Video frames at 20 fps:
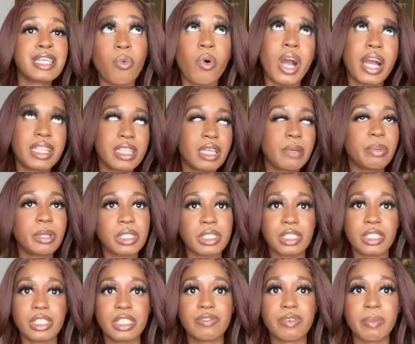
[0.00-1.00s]
Well, I did purchase
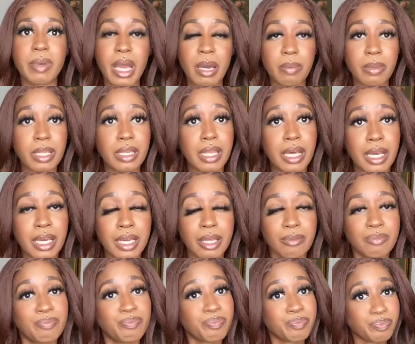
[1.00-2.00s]
this from Ebony Line
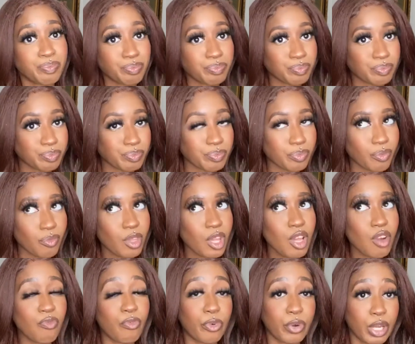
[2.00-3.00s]

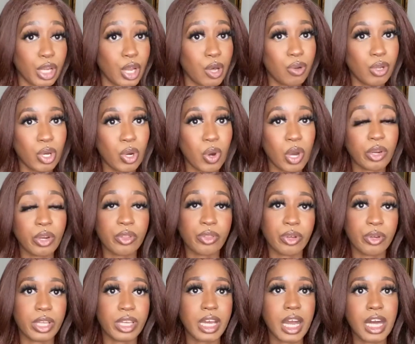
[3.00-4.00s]
for the low, low, under
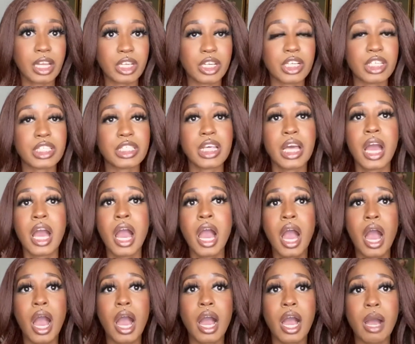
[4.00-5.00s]
$30.
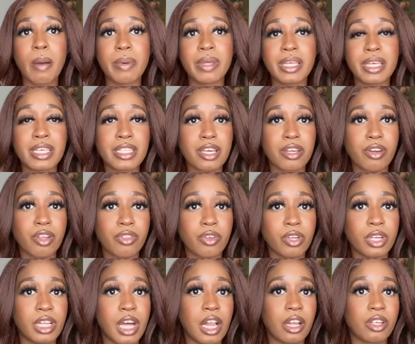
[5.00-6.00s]
Um, it is under
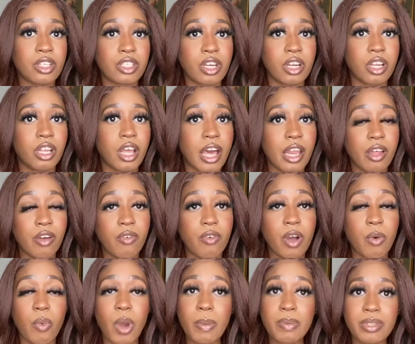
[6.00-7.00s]
$30 on a lot of
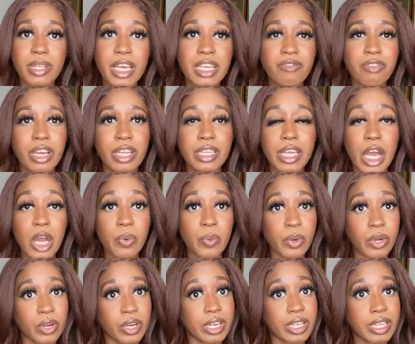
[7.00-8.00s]
websites right now
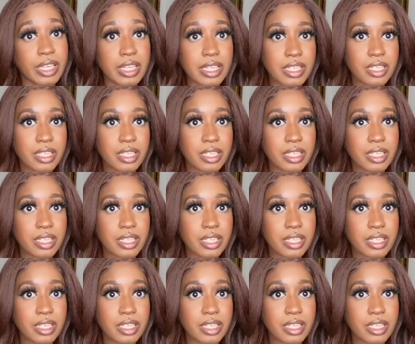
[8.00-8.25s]
where it is